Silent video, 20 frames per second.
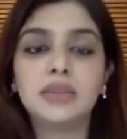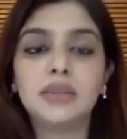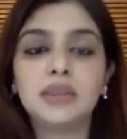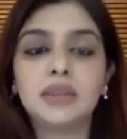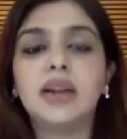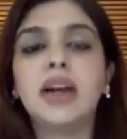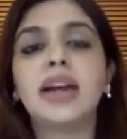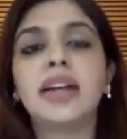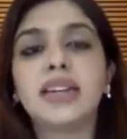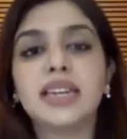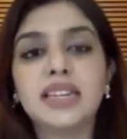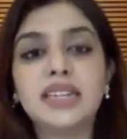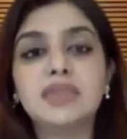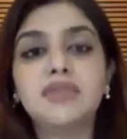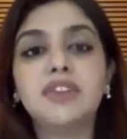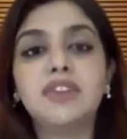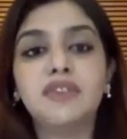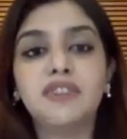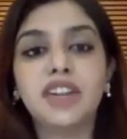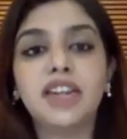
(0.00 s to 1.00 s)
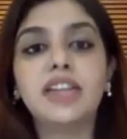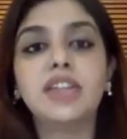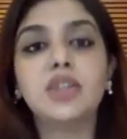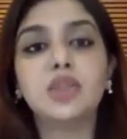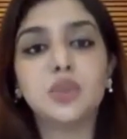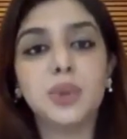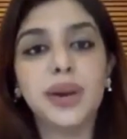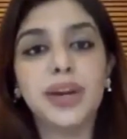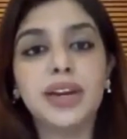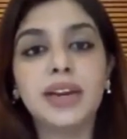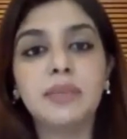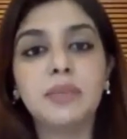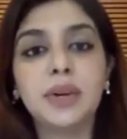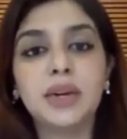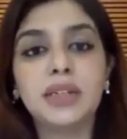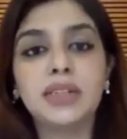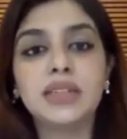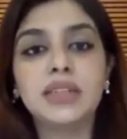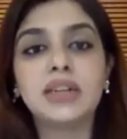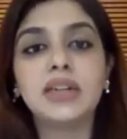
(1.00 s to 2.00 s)
at least 15 to
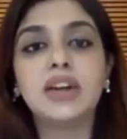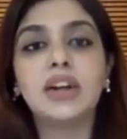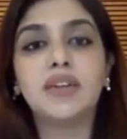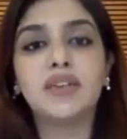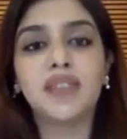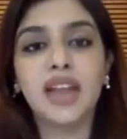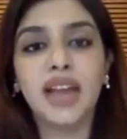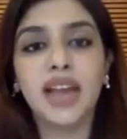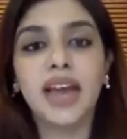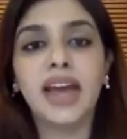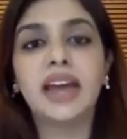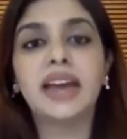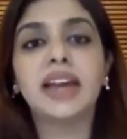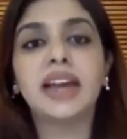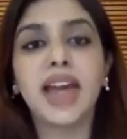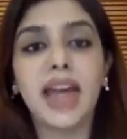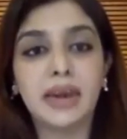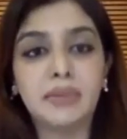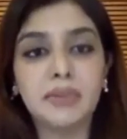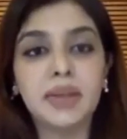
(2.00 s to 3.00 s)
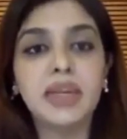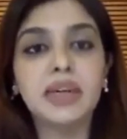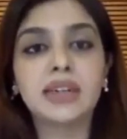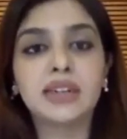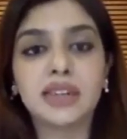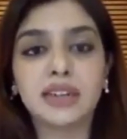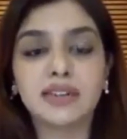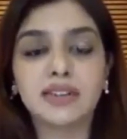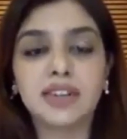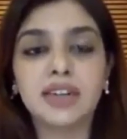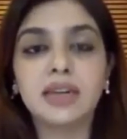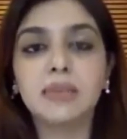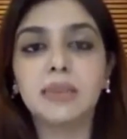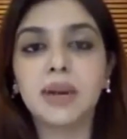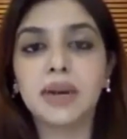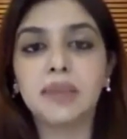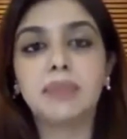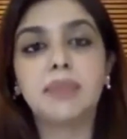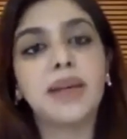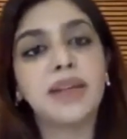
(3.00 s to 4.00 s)
20% of the hair can be recovered,
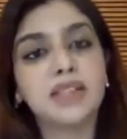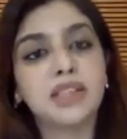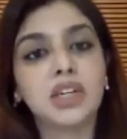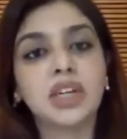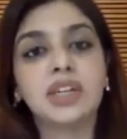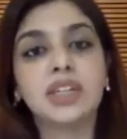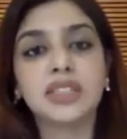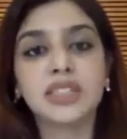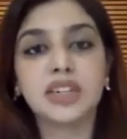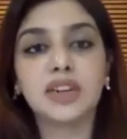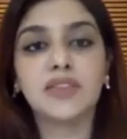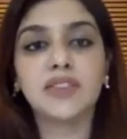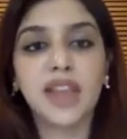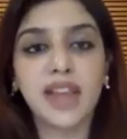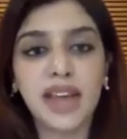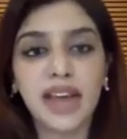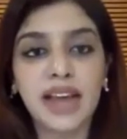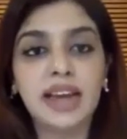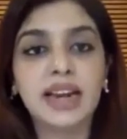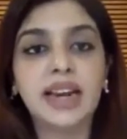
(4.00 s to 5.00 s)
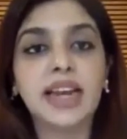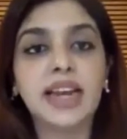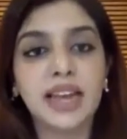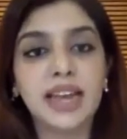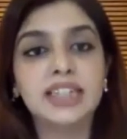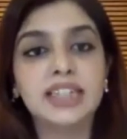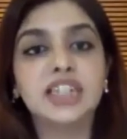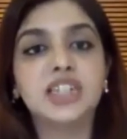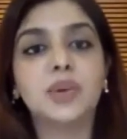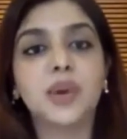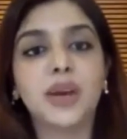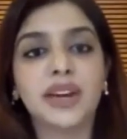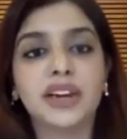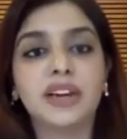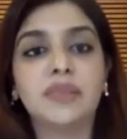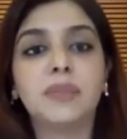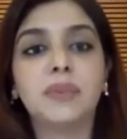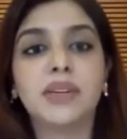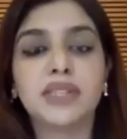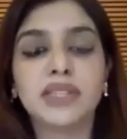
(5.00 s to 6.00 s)
but majority of the hair, like 80 to
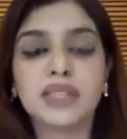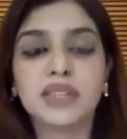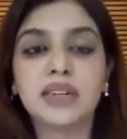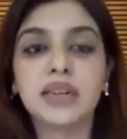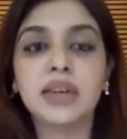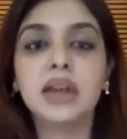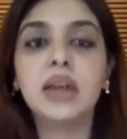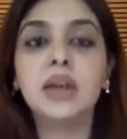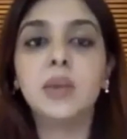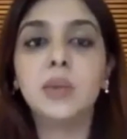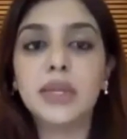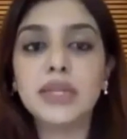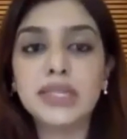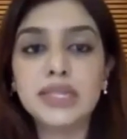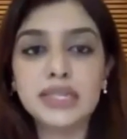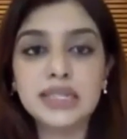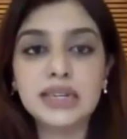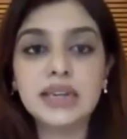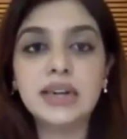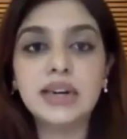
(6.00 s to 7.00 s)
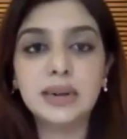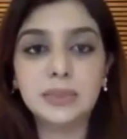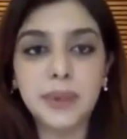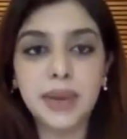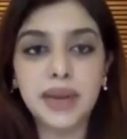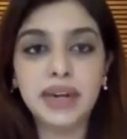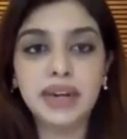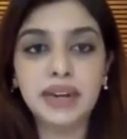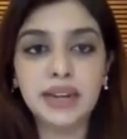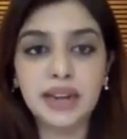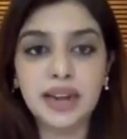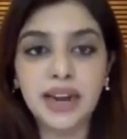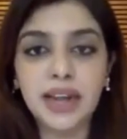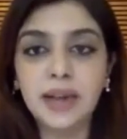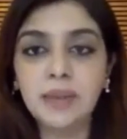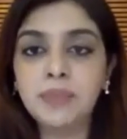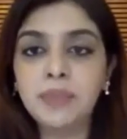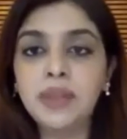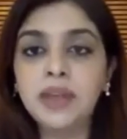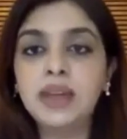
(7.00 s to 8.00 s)
80%, will still remain gray.
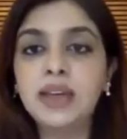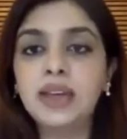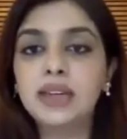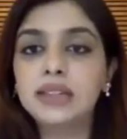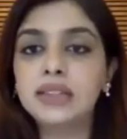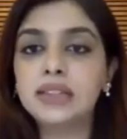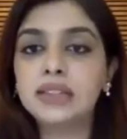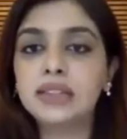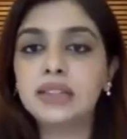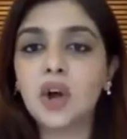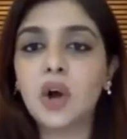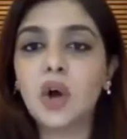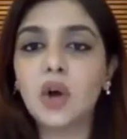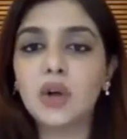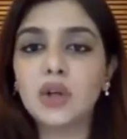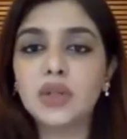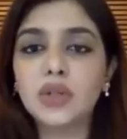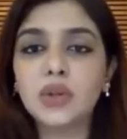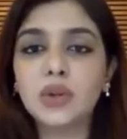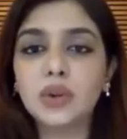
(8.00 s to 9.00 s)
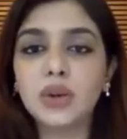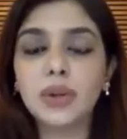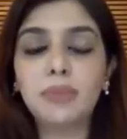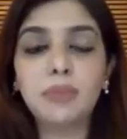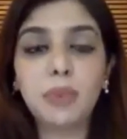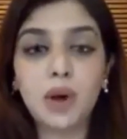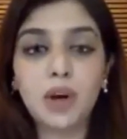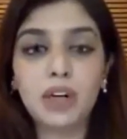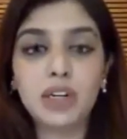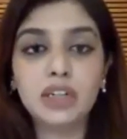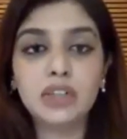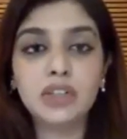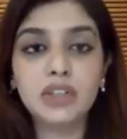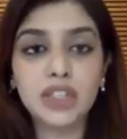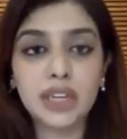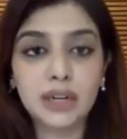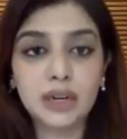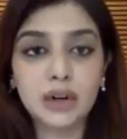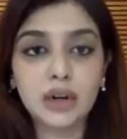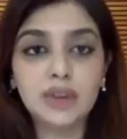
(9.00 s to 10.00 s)
It is also important to
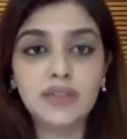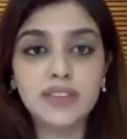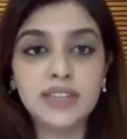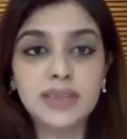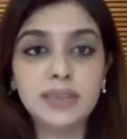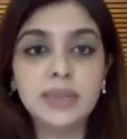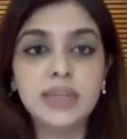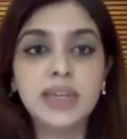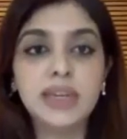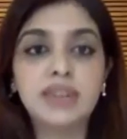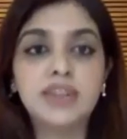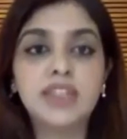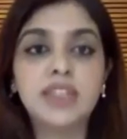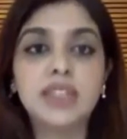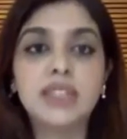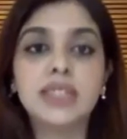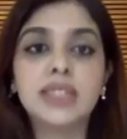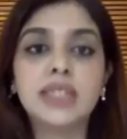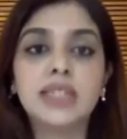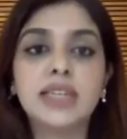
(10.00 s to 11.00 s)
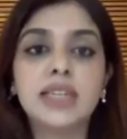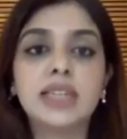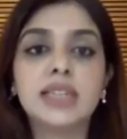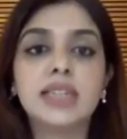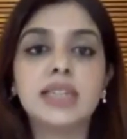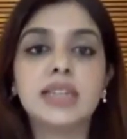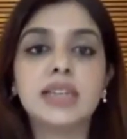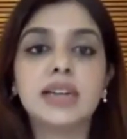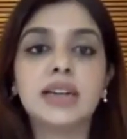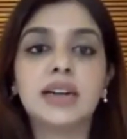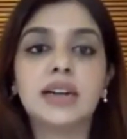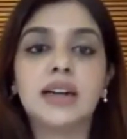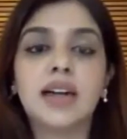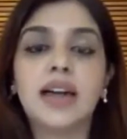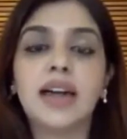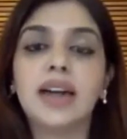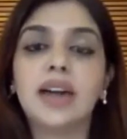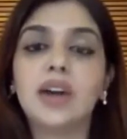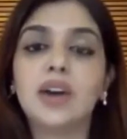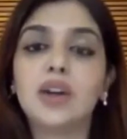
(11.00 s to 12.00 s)
check out vitamin deficiencies
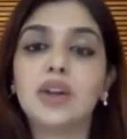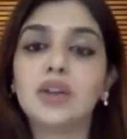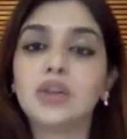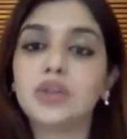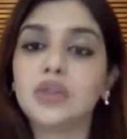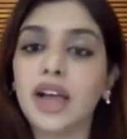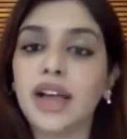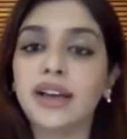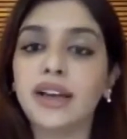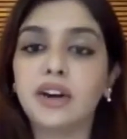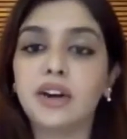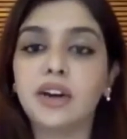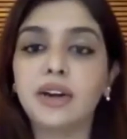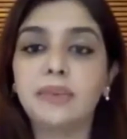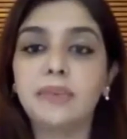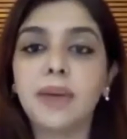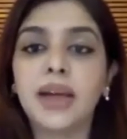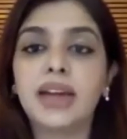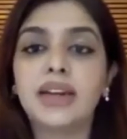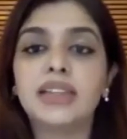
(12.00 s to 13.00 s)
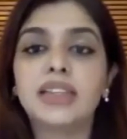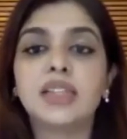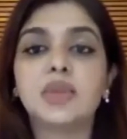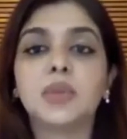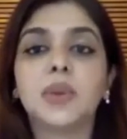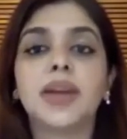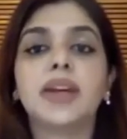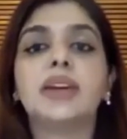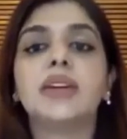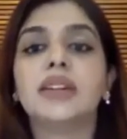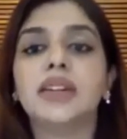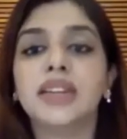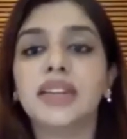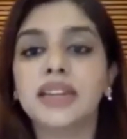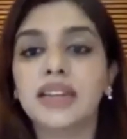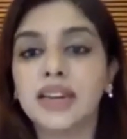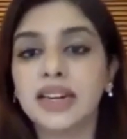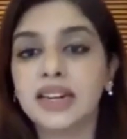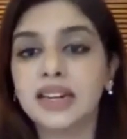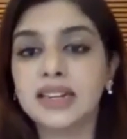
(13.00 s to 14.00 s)
and also thyroid imbalance when early
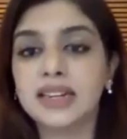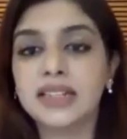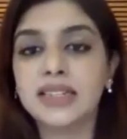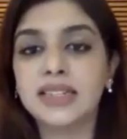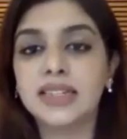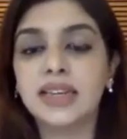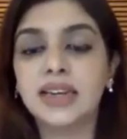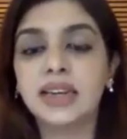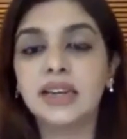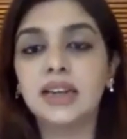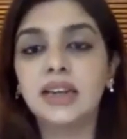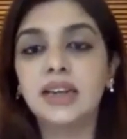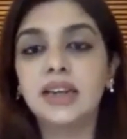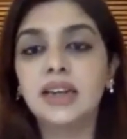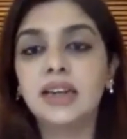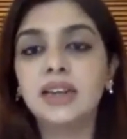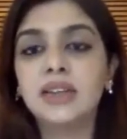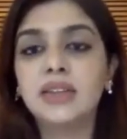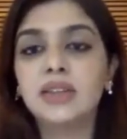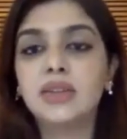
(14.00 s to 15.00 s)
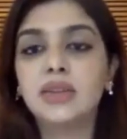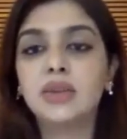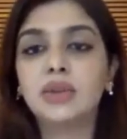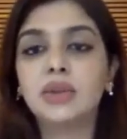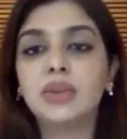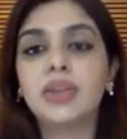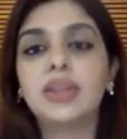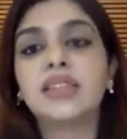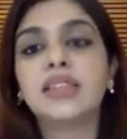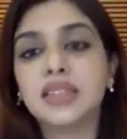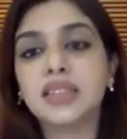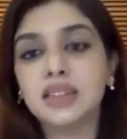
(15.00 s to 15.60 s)
graying is there. So there is,